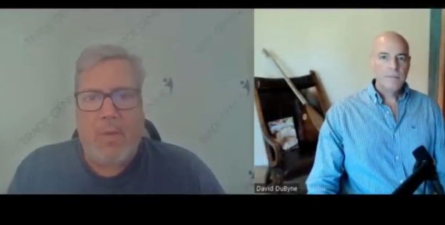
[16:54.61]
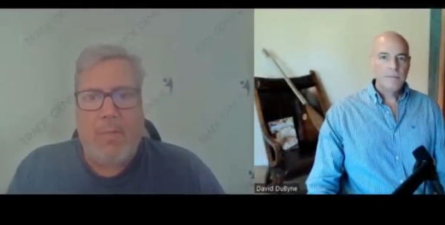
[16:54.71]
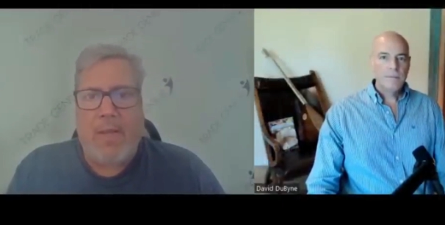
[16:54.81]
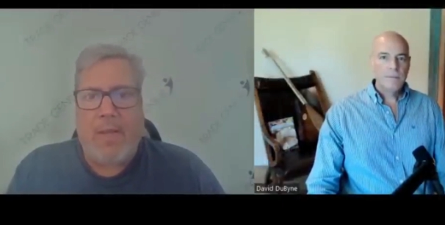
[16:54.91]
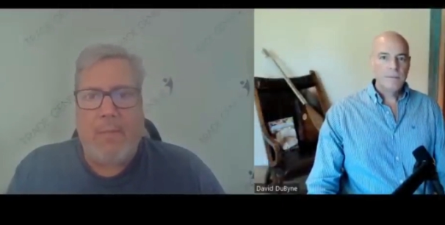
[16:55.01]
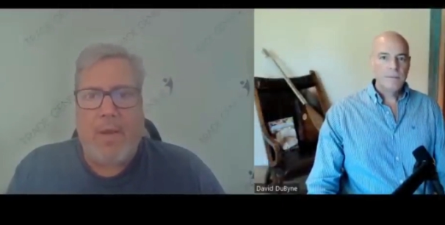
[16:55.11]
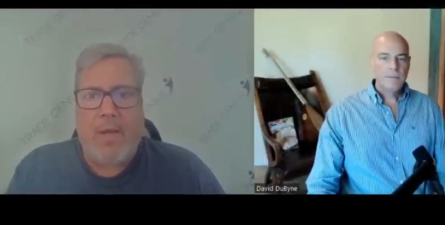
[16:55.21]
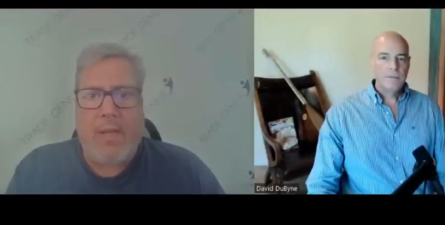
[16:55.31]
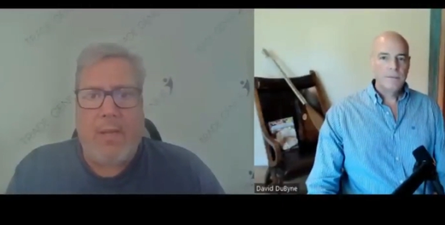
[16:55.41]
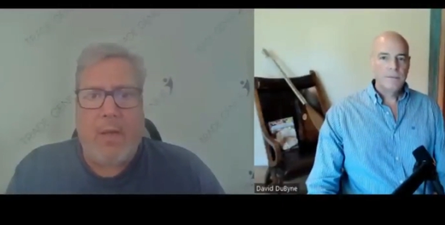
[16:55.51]
Speaker 1: You're making
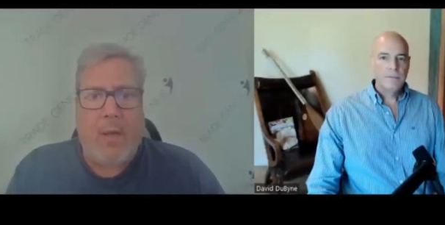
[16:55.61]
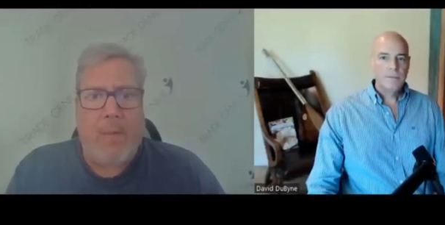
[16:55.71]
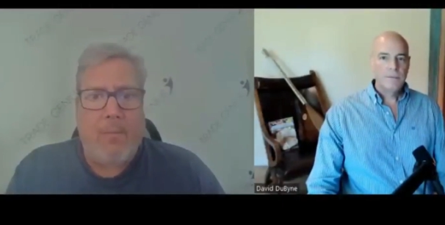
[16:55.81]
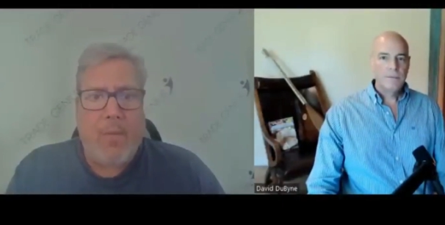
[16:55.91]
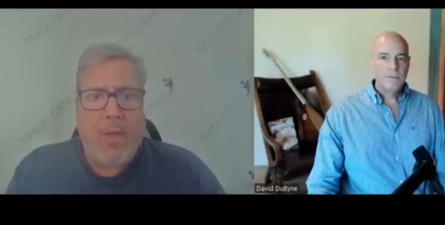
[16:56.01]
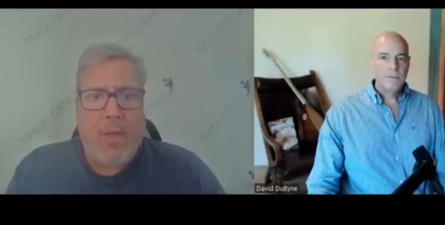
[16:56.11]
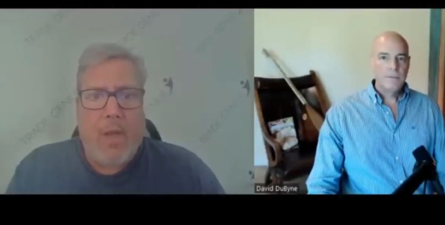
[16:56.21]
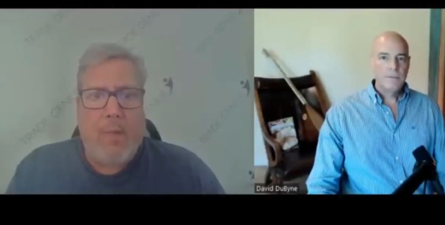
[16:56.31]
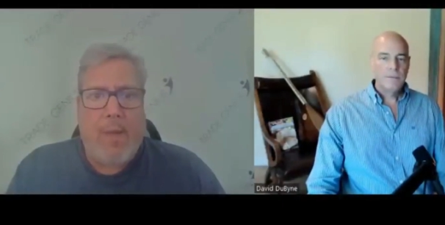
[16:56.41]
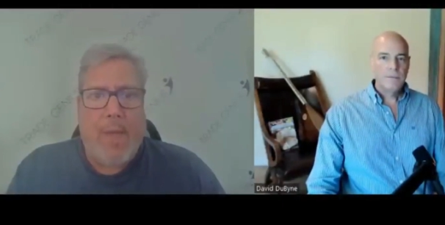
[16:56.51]
money. Um,
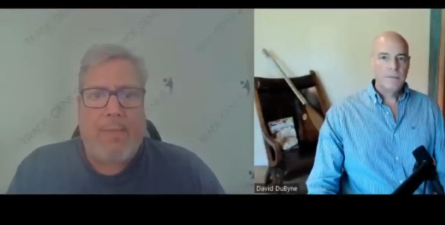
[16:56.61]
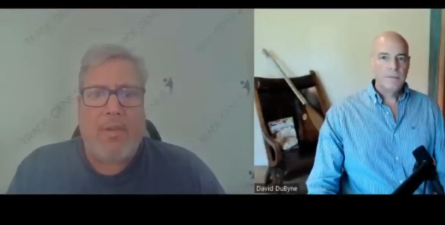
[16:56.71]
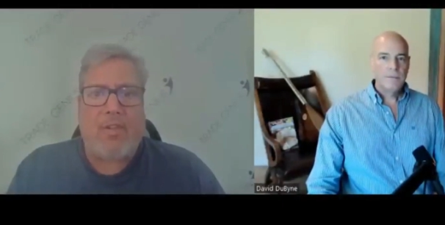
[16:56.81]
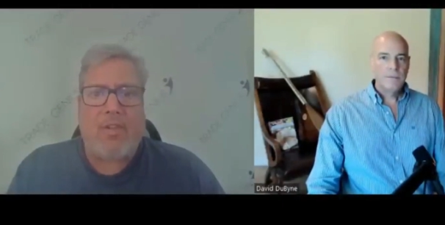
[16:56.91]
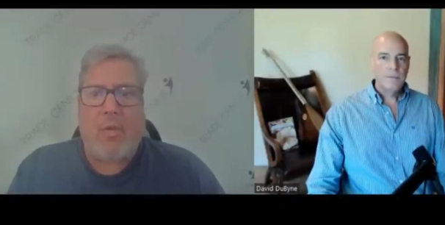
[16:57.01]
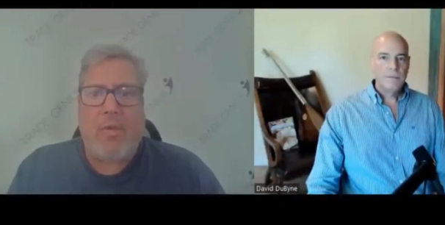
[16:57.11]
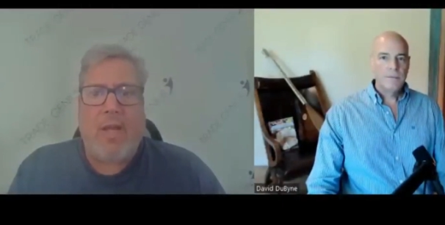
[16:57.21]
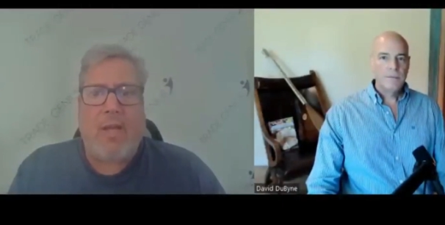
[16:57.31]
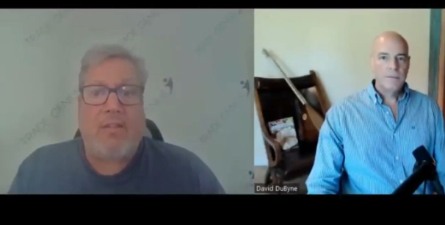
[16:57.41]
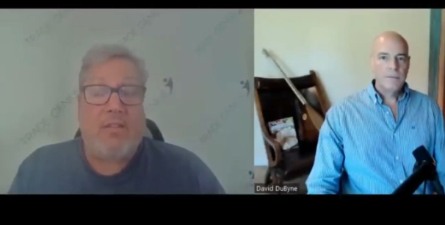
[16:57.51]
I'm happy to show you
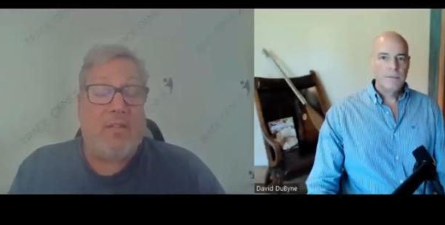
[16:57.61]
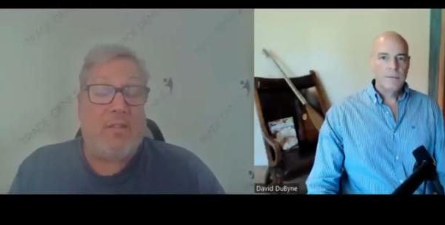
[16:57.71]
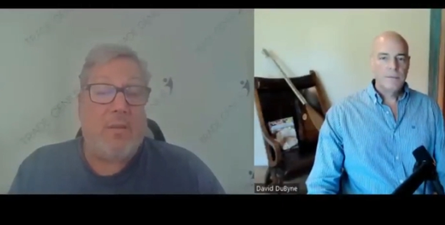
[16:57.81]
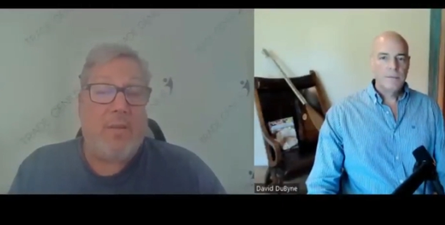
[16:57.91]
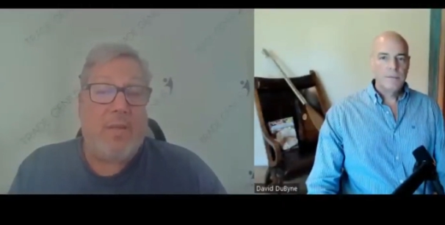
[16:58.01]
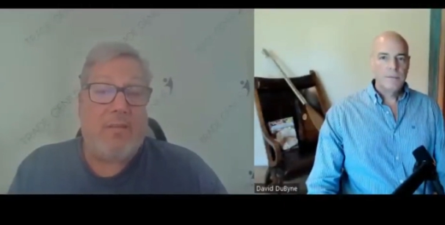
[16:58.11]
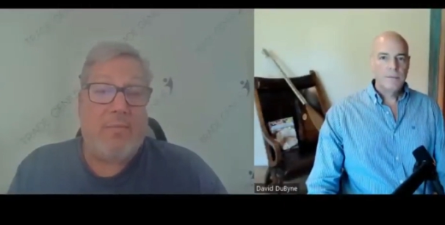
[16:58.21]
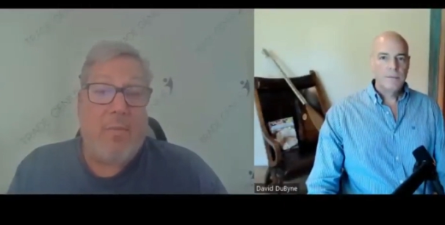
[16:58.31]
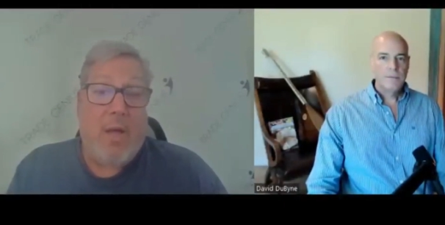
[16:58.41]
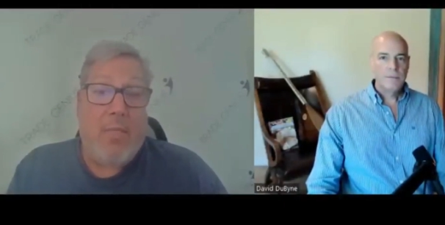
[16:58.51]
guys the system
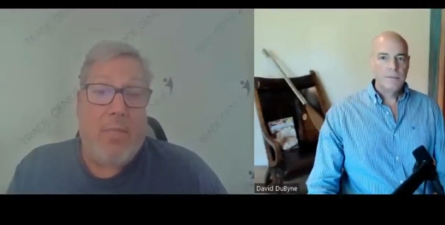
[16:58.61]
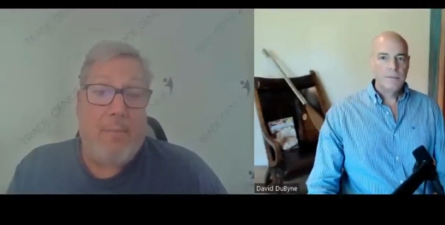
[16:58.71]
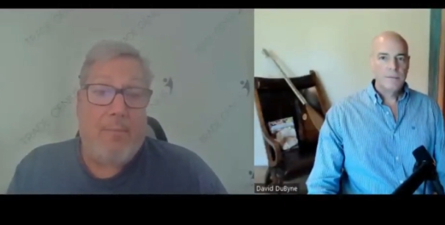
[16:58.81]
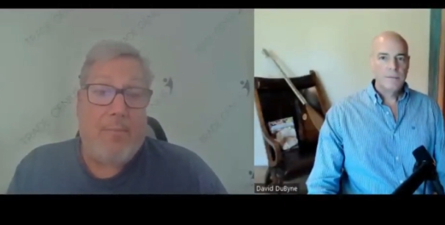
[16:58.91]
next month.